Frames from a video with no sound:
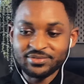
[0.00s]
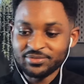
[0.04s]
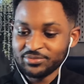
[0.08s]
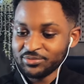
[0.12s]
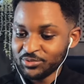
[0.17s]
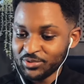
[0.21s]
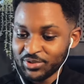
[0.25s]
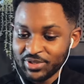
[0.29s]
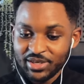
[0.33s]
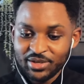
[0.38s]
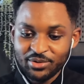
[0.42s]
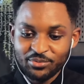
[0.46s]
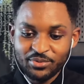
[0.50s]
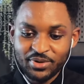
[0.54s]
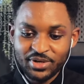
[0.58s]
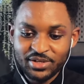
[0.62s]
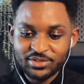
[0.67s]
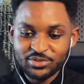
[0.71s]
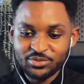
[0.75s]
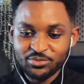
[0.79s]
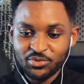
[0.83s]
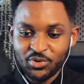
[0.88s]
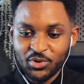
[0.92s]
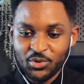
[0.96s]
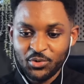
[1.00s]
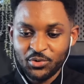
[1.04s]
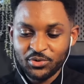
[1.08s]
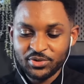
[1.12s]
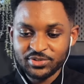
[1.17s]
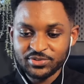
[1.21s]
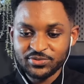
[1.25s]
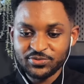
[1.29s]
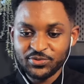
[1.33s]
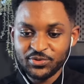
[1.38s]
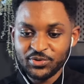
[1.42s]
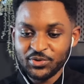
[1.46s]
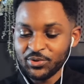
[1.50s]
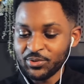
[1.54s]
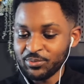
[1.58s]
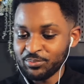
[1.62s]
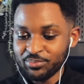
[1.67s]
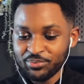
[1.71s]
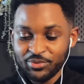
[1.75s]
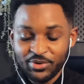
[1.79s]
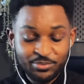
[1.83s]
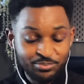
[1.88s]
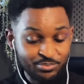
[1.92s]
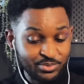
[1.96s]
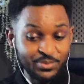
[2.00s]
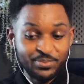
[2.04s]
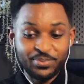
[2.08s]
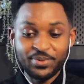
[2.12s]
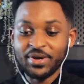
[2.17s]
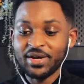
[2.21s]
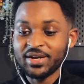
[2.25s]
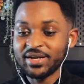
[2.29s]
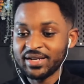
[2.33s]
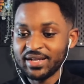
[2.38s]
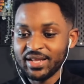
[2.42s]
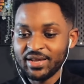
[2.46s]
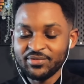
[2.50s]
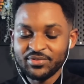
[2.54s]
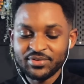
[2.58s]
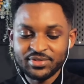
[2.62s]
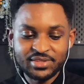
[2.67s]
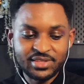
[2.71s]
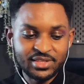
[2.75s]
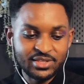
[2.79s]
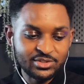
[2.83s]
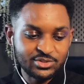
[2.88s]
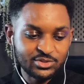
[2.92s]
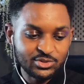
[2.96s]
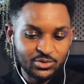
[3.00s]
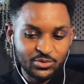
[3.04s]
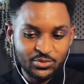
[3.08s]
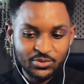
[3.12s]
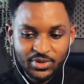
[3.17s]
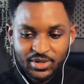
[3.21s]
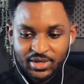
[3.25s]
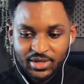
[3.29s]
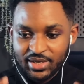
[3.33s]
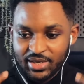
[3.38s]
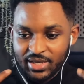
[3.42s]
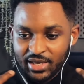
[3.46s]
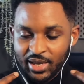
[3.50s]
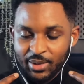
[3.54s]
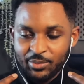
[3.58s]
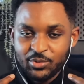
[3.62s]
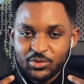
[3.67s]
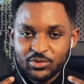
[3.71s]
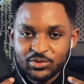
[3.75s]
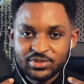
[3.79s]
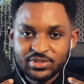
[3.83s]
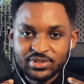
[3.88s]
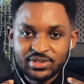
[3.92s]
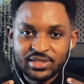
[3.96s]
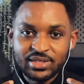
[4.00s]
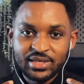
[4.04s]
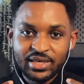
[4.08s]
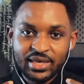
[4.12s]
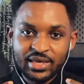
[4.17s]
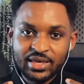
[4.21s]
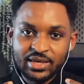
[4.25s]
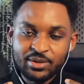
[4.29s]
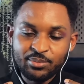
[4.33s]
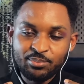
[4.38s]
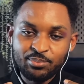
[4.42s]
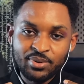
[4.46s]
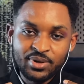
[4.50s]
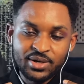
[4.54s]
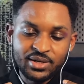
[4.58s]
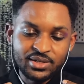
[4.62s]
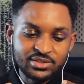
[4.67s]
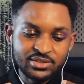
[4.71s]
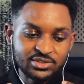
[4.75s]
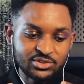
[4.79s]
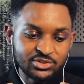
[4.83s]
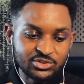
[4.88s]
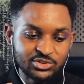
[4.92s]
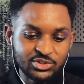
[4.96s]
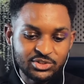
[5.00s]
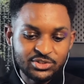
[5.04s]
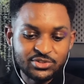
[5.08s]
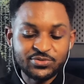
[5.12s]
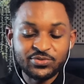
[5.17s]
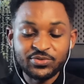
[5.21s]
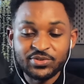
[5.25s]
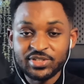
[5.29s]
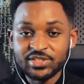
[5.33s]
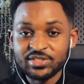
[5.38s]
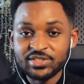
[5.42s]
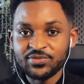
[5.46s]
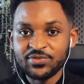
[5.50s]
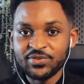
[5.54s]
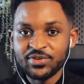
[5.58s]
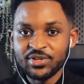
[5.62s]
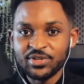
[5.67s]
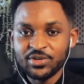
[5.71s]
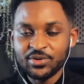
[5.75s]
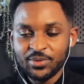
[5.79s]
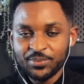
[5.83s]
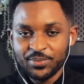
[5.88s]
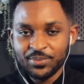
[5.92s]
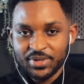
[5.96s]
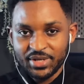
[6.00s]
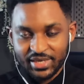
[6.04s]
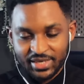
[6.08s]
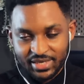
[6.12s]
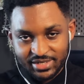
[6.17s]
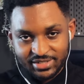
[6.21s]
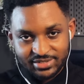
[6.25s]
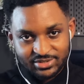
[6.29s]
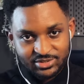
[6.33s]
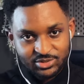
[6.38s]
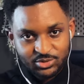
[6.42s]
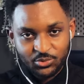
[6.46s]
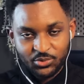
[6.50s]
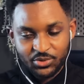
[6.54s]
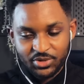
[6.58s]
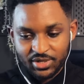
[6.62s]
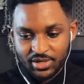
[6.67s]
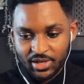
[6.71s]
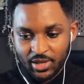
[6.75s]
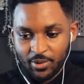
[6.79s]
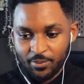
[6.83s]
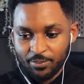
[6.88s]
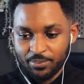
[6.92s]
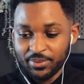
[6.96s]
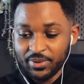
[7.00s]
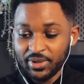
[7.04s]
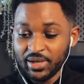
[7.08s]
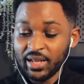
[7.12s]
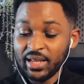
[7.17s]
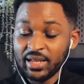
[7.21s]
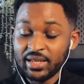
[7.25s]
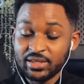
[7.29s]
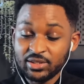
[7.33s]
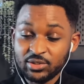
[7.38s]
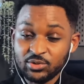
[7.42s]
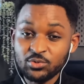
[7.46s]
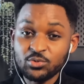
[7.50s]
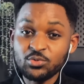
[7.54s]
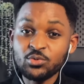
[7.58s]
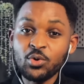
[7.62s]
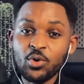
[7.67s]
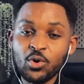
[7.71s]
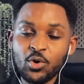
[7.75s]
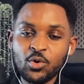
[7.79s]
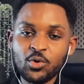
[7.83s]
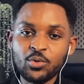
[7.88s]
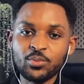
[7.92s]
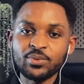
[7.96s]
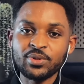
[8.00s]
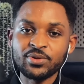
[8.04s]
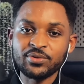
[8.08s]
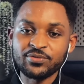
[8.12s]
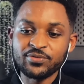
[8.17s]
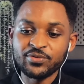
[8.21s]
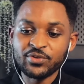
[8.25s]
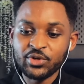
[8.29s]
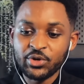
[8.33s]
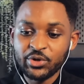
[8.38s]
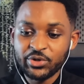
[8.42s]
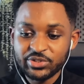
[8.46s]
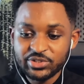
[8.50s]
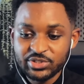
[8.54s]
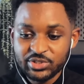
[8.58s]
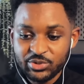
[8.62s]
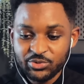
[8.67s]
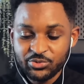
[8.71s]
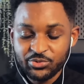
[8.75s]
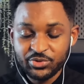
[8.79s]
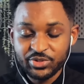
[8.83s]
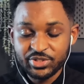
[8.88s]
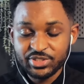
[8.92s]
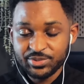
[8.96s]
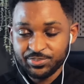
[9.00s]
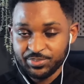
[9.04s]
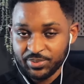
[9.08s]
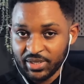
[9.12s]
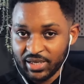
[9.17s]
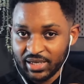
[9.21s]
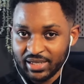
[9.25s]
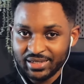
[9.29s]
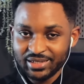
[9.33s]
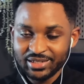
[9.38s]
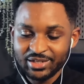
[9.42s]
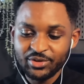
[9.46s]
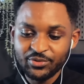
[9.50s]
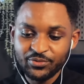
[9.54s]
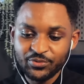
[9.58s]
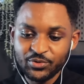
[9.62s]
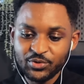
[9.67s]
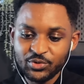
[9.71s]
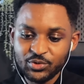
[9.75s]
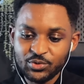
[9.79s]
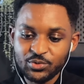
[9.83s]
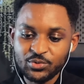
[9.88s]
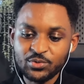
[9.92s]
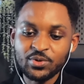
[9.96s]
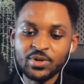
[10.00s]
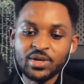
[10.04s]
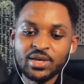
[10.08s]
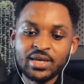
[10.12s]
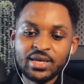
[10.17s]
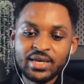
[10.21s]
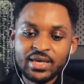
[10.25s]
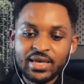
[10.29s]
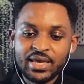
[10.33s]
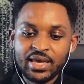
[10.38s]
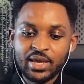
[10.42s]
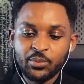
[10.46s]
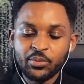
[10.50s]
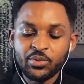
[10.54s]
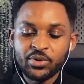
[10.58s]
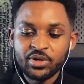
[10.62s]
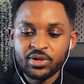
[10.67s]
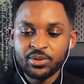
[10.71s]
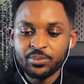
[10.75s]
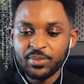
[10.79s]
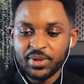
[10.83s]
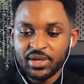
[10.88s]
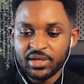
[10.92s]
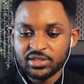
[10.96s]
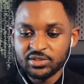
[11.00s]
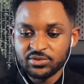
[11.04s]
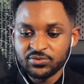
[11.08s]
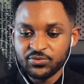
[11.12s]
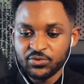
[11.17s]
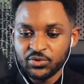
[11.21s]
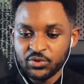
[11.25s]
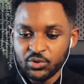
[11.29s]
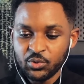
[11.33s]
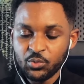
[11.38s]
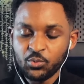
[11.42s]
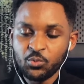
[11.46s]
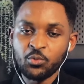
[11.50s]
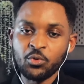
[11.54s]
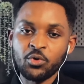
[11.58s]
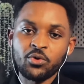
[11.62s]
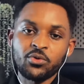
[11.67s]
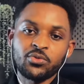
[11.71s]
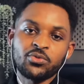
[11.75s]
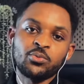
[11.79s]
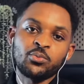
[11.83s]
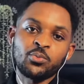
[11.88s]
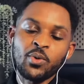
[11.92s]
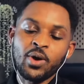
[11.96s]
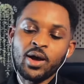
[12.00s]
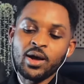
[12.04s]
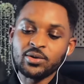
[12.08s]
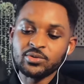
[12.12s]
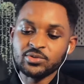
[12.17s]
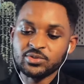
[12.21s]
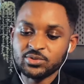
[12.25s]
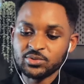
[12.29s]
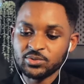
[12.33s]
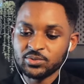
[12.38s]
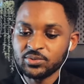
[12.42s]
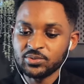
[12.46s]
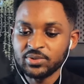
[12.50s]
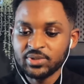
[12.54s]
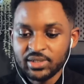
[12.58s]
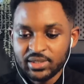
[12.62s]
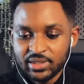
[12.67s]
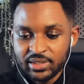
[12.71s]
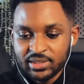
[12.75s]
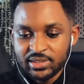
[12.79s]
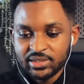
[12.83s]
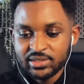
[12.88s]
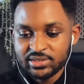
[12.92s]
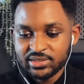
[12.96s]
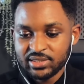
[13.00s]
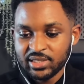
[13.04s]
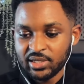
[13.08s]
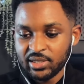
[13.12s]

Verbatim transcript: getting ready to record this video and pre prepared and everything. So I'm using the earbuds just for this video. I'm gonna get it sorted out, but I do hope the video is crisp and clear for you and we're gonna make this video worthwhile. So stick